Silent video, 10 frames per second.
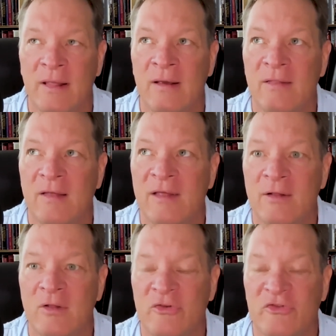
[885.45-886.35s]
they
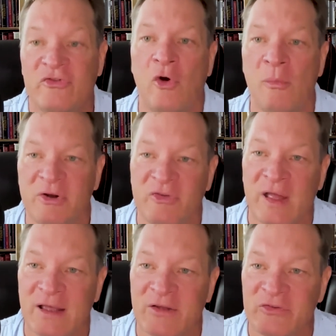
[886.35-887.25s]
look so much
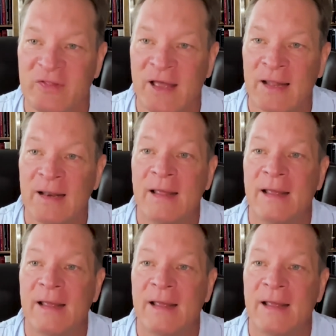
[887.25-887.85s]
like us that